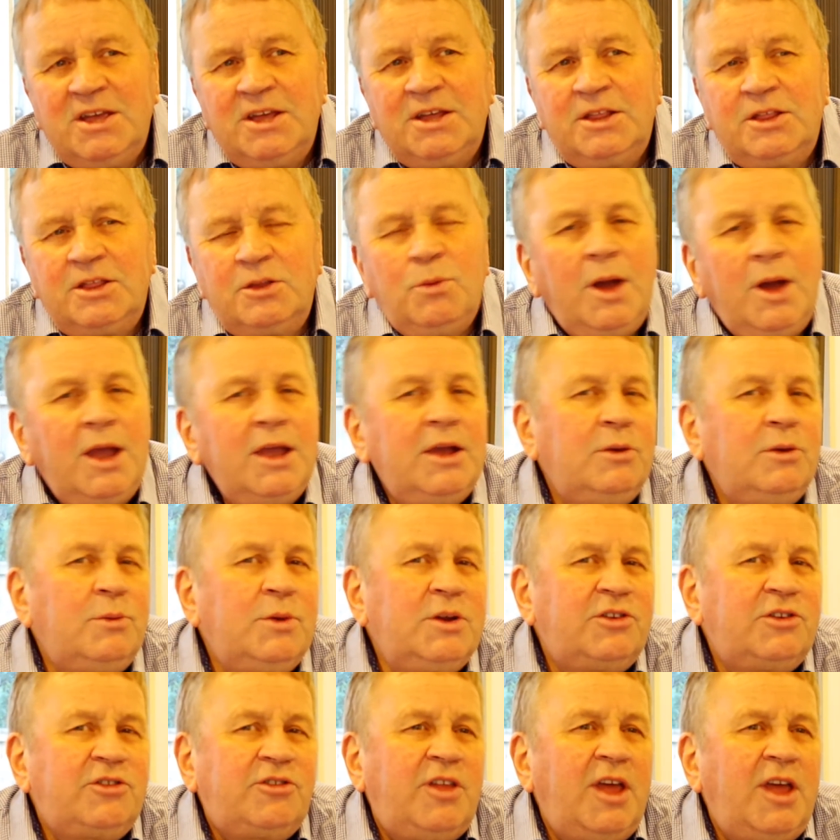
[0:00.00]
way in
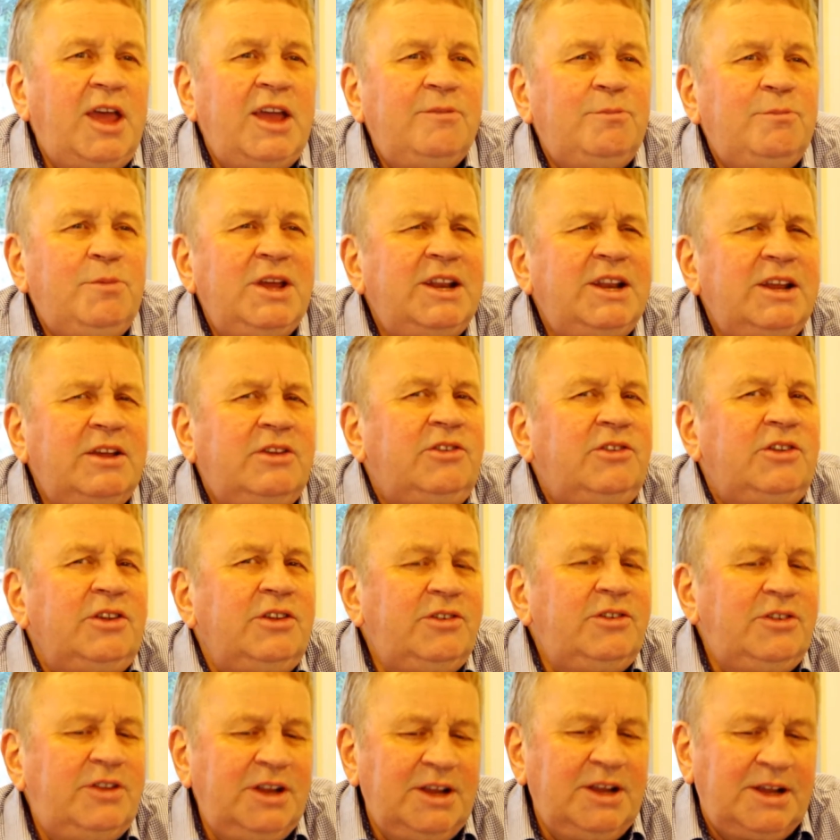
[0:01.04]
which they have been
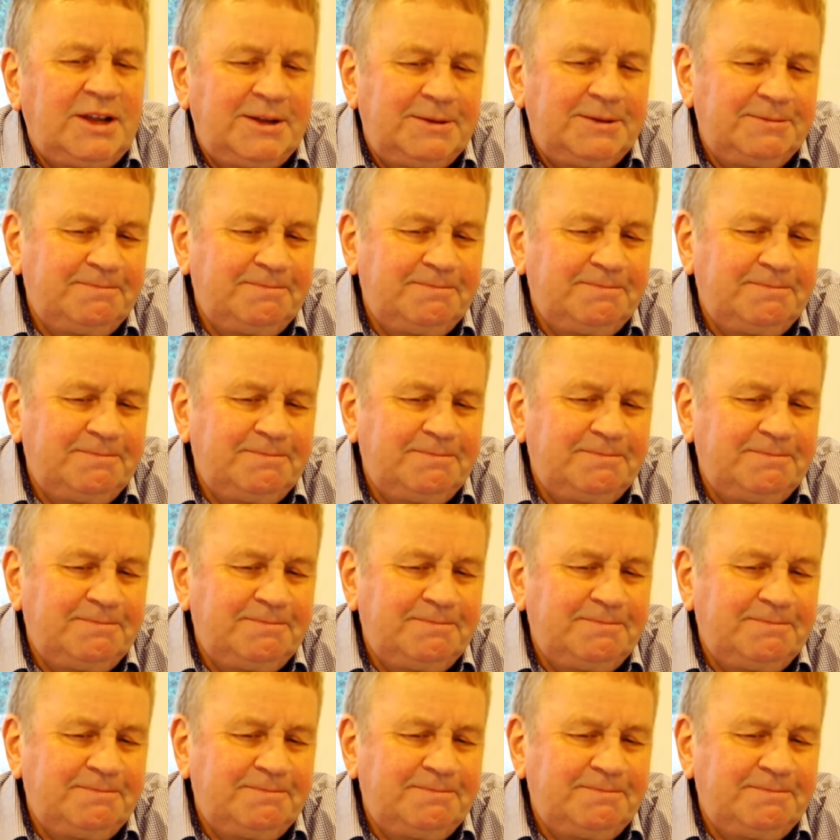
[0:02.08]
existing.